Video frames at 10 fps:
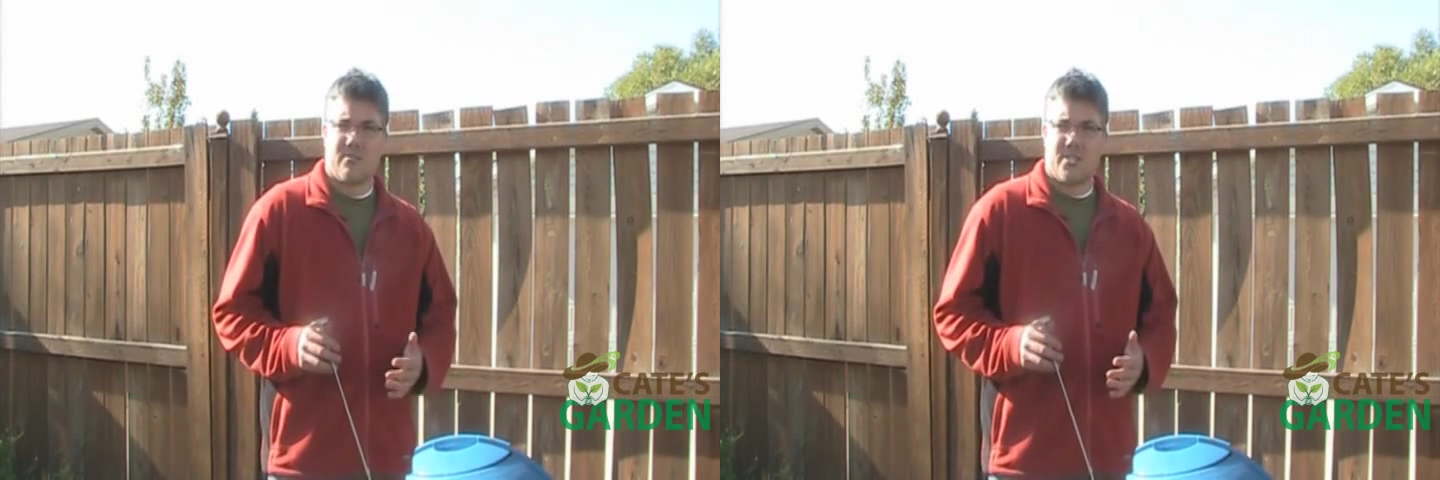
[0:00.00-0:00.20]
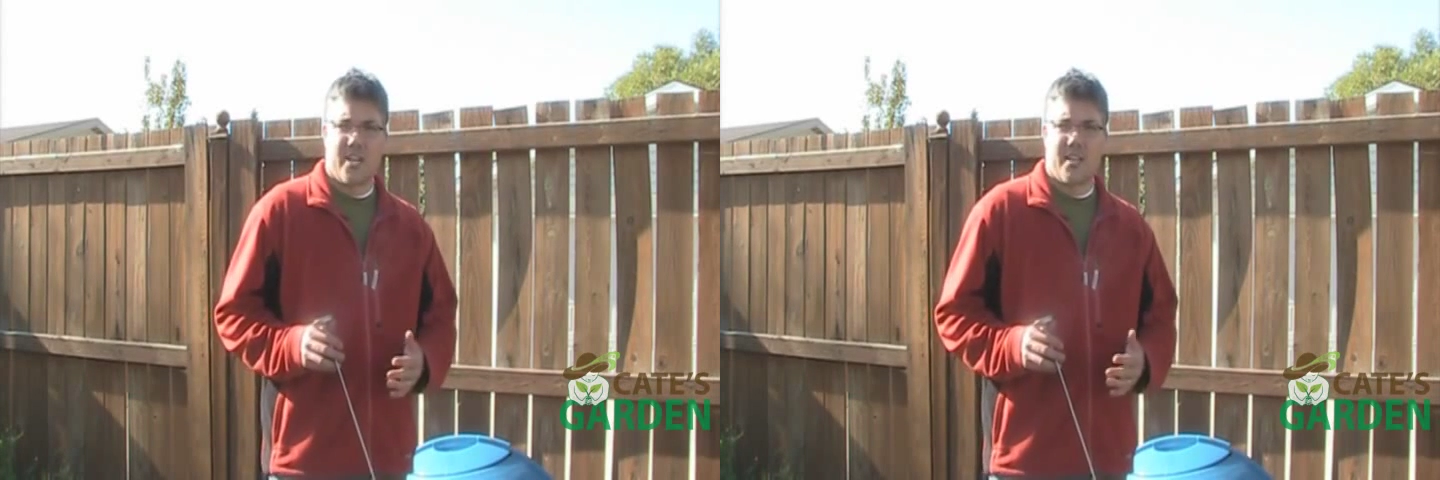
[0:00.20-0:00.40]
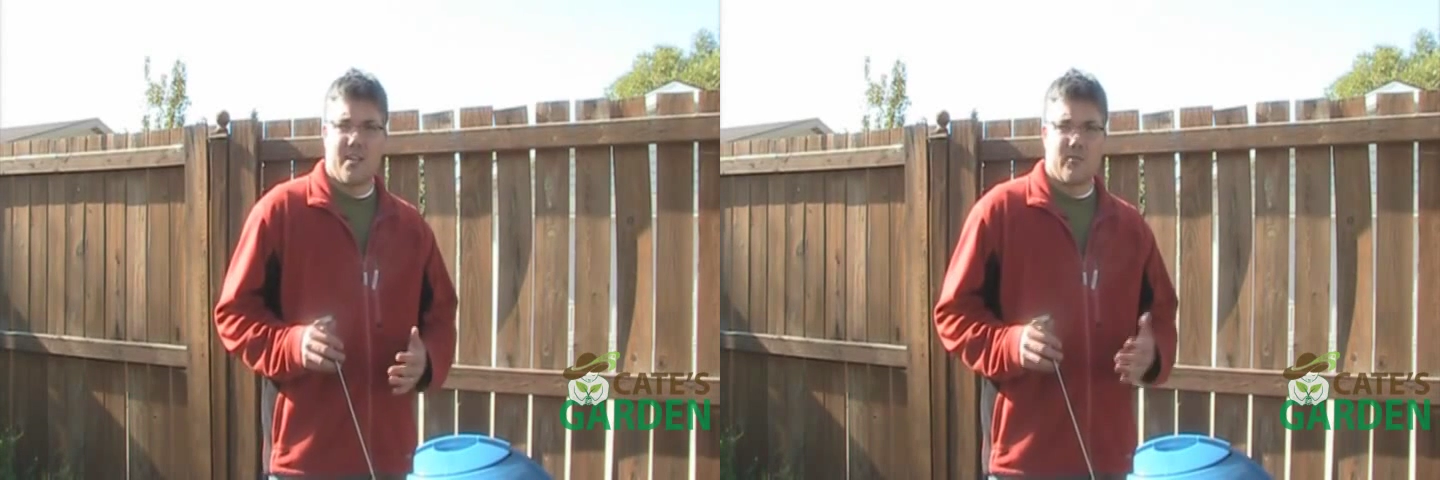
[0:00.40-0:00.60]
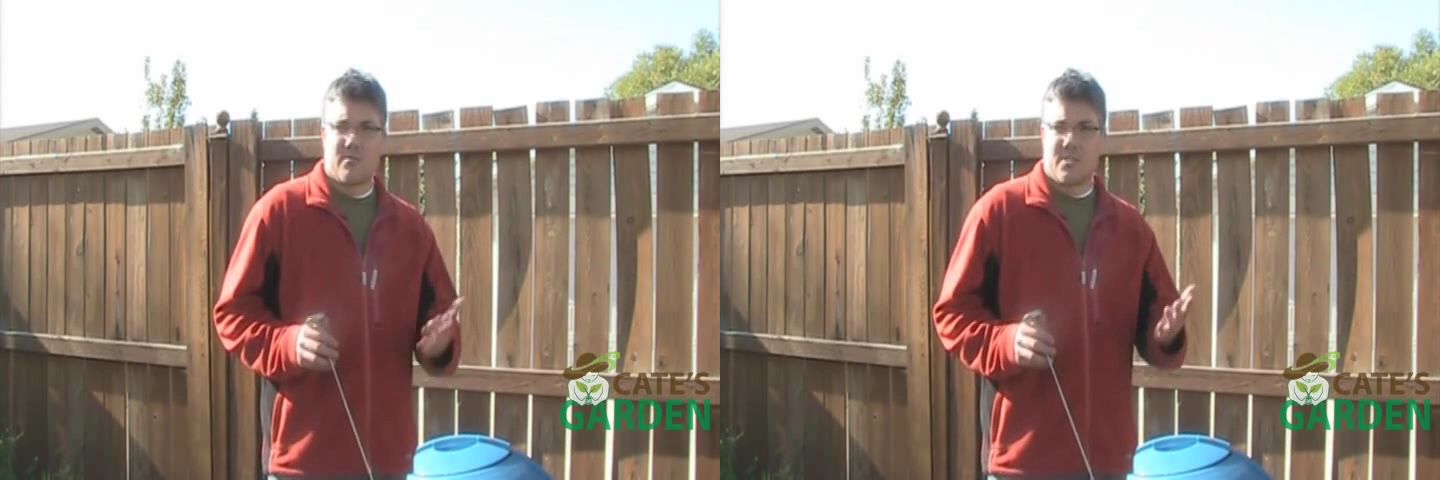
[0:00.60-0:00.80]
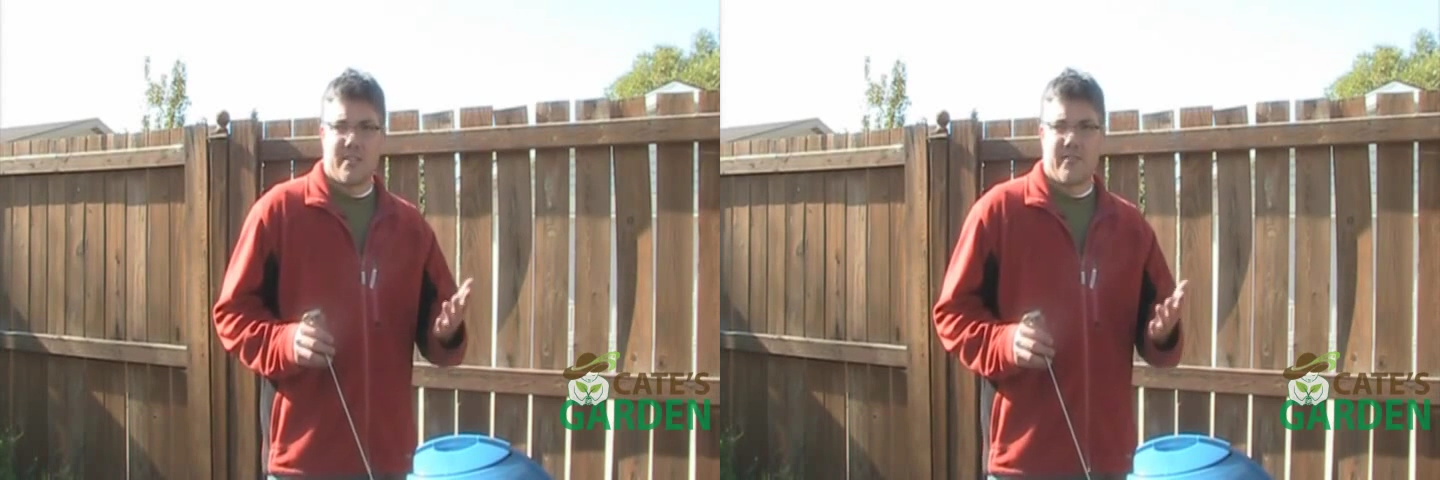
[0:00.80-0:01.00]
check it
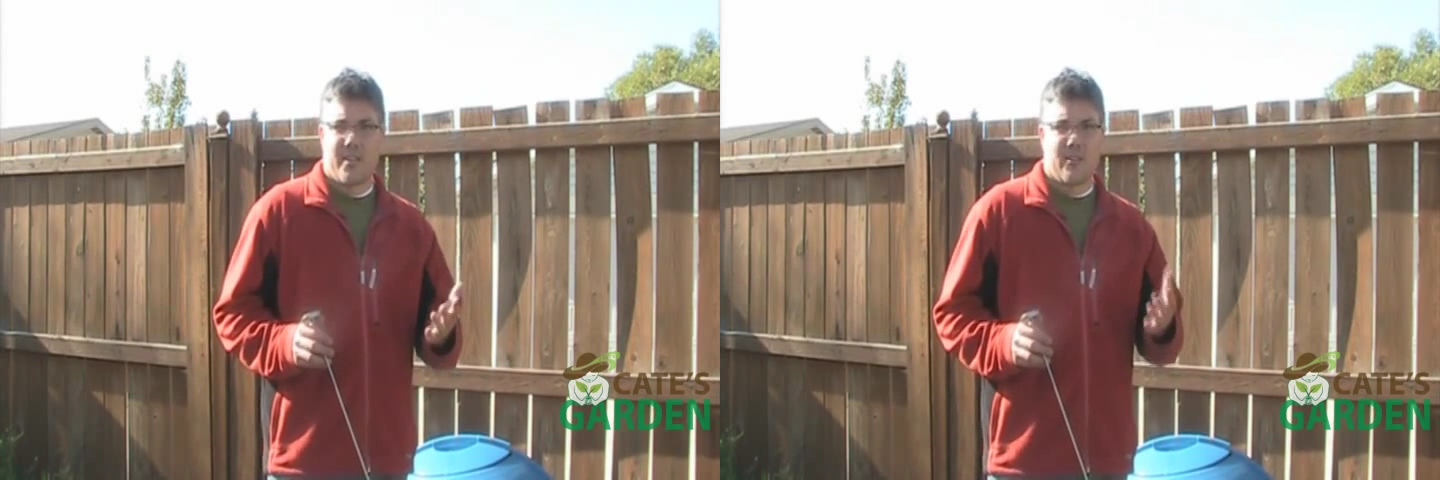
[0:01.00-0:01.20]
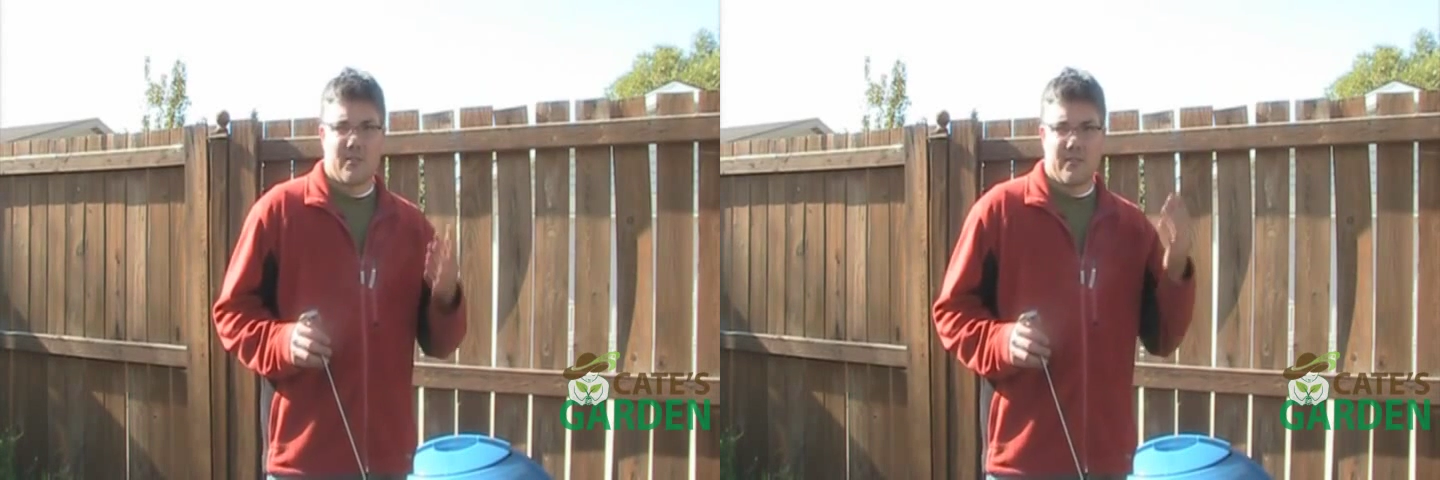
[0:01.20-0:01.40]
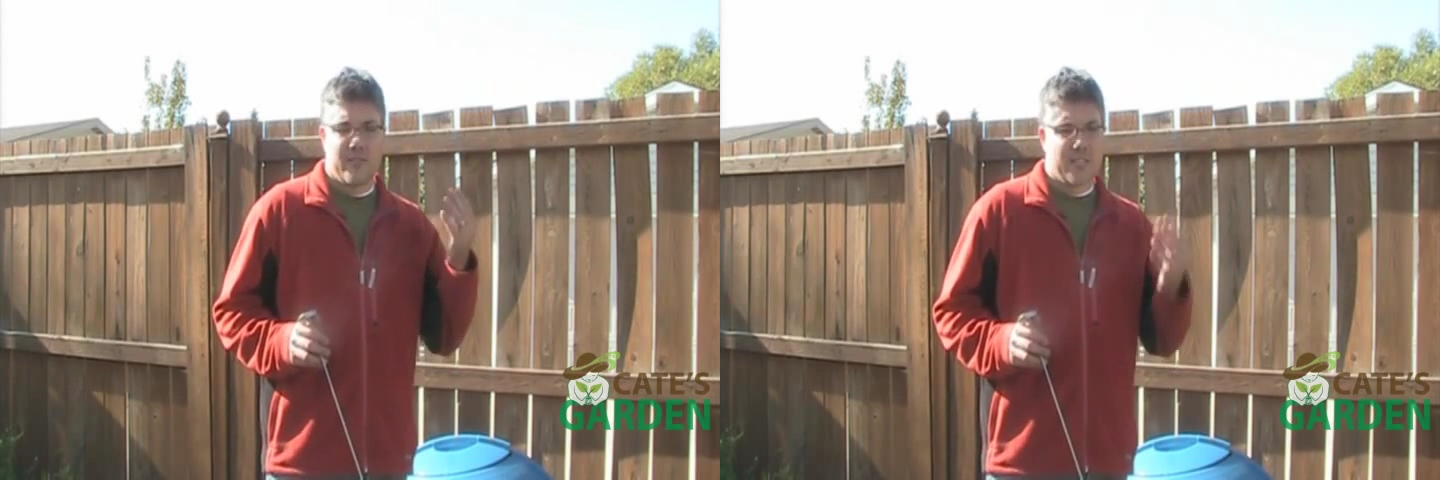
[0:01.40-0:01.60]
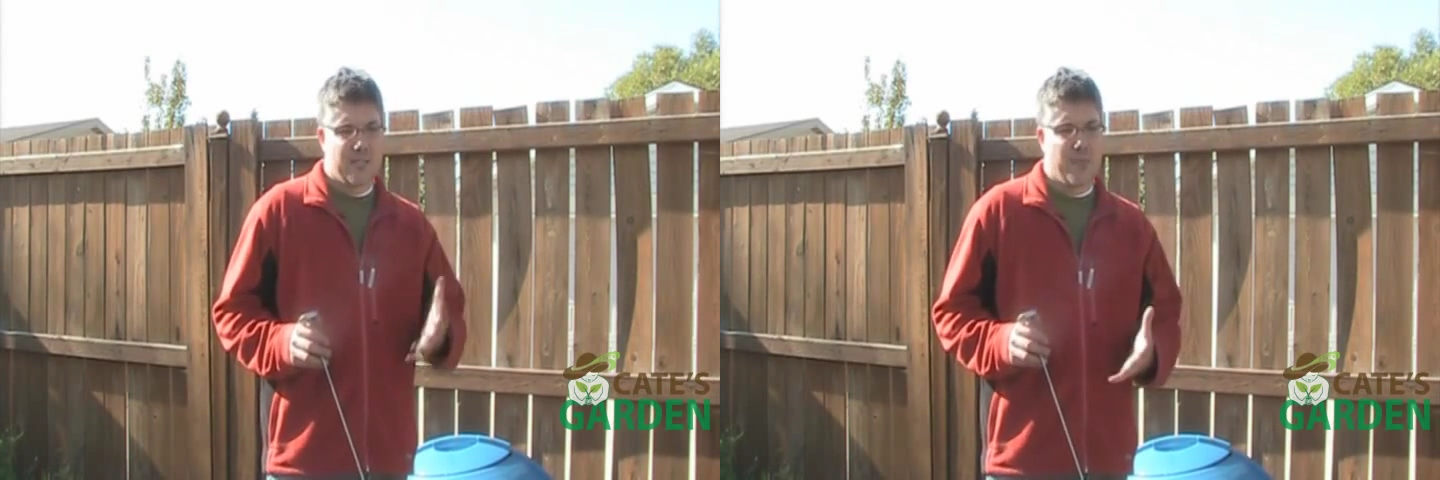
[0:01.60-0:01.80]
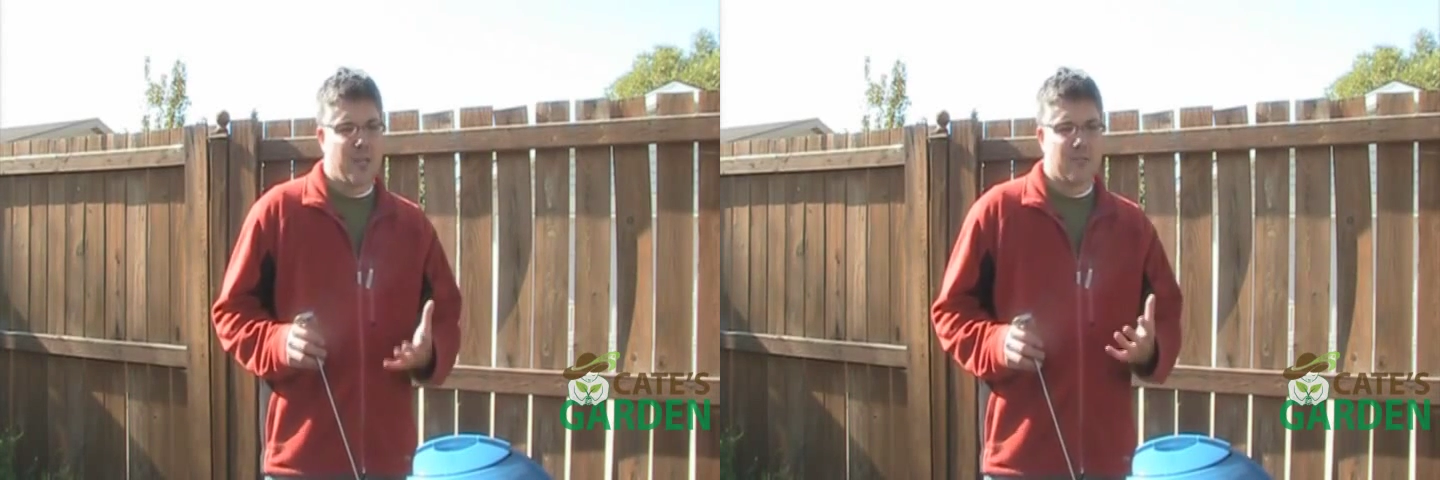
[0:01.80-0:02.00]
out, sniff it out. If it
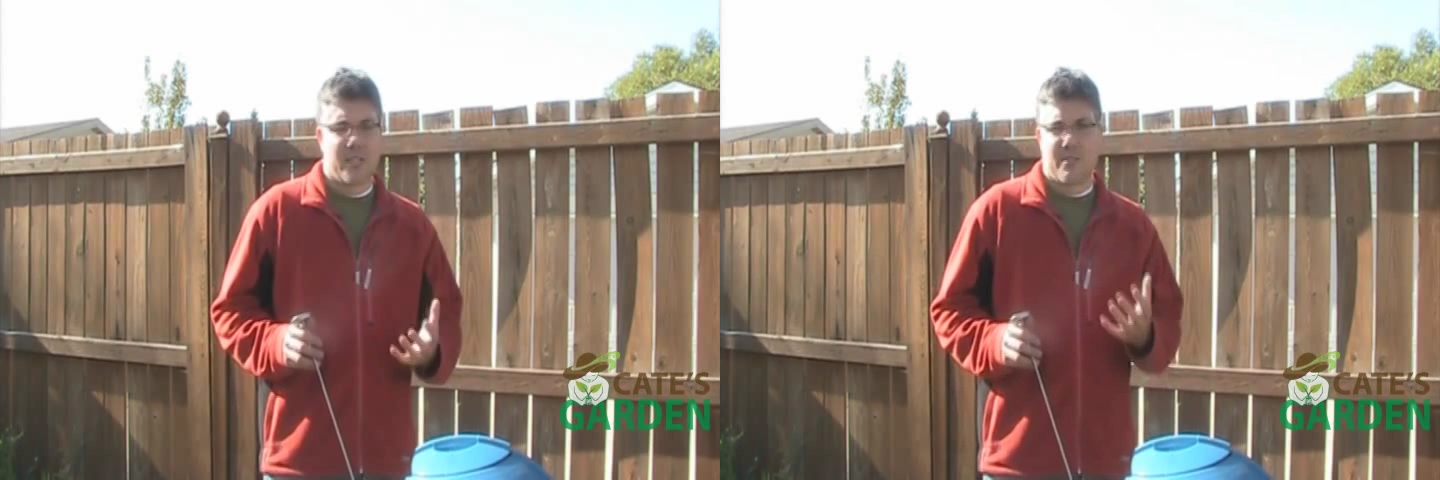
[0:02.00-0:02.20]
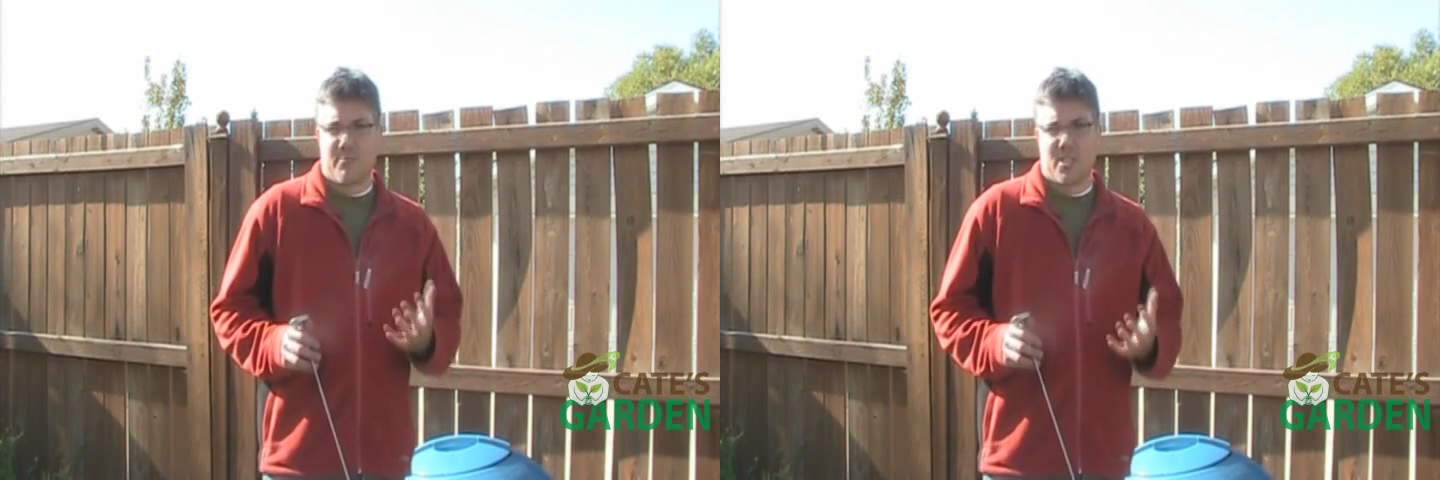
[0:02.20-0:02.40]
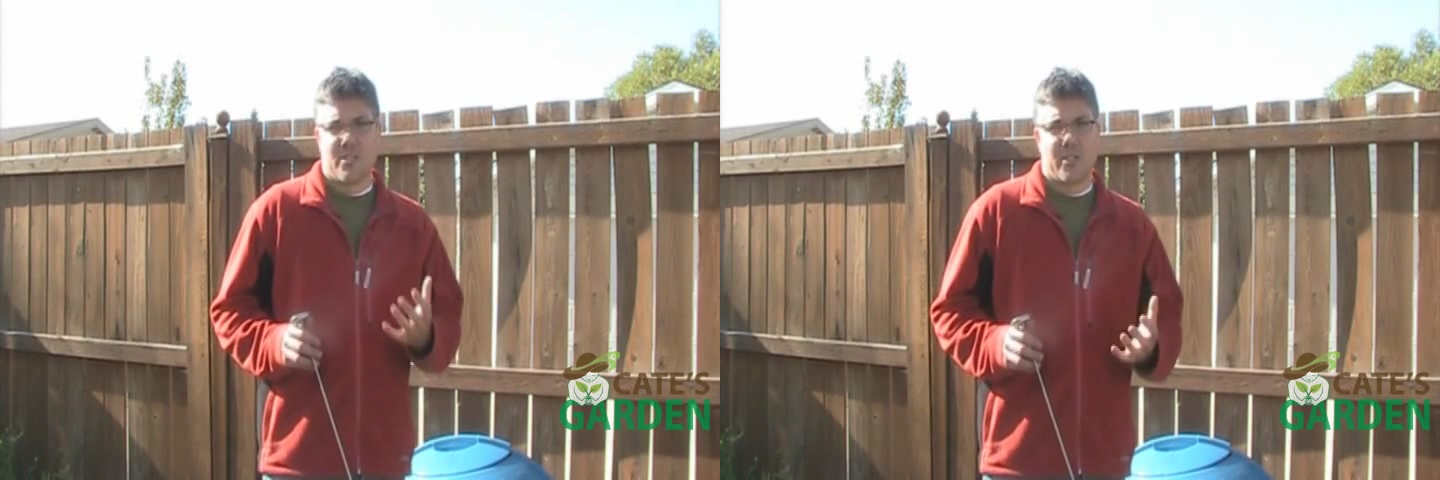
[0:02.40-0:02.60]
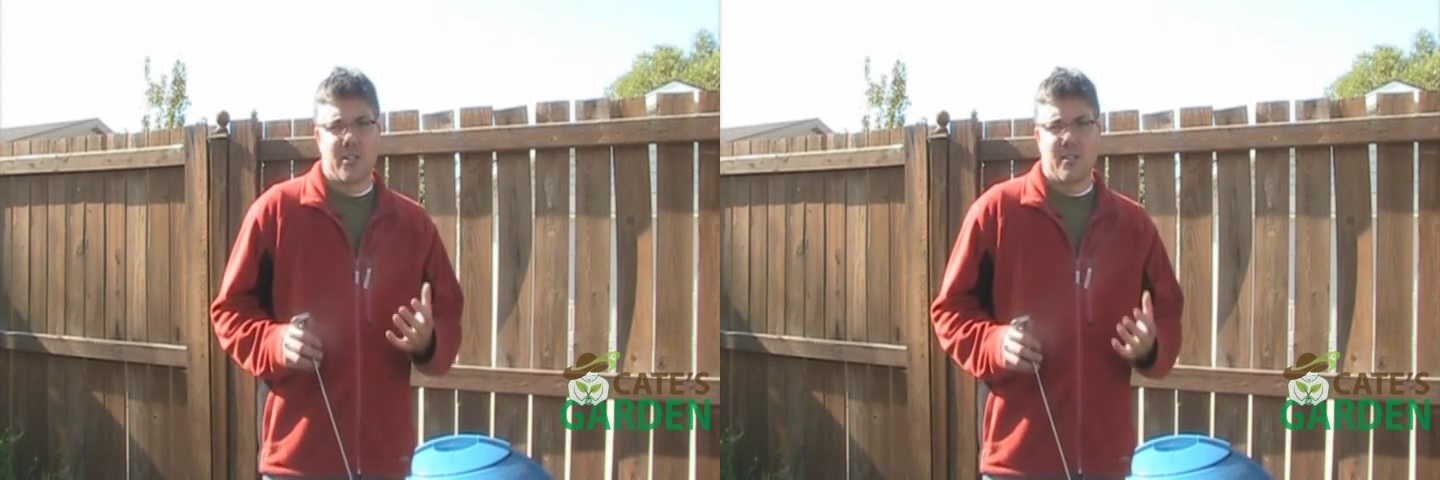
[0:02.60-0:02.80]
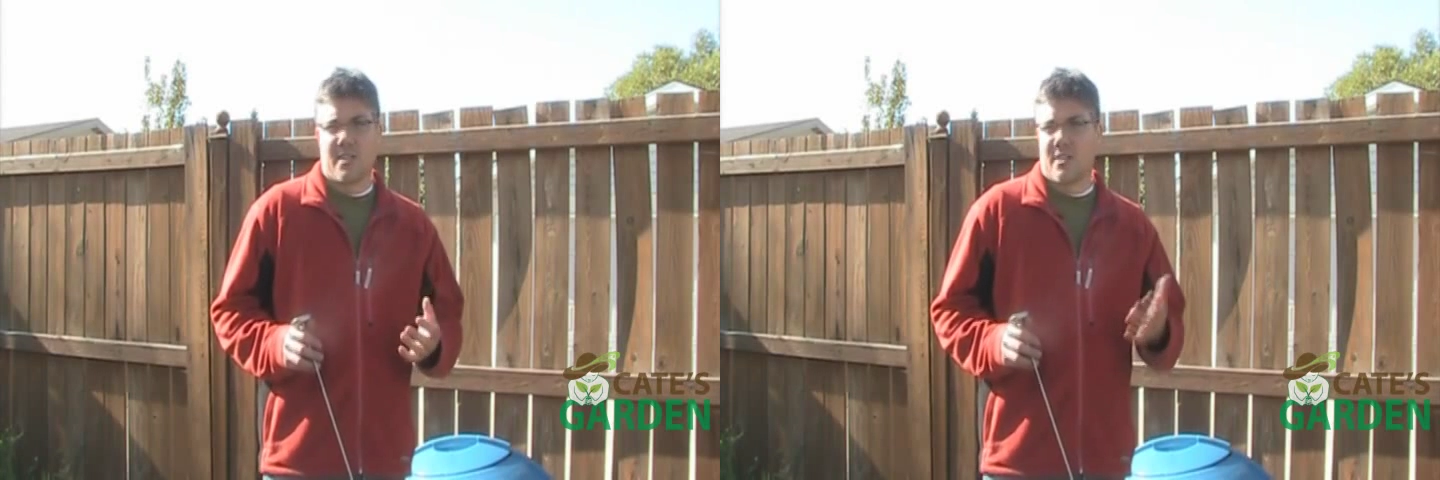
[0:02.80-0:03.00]
smells like good dirt,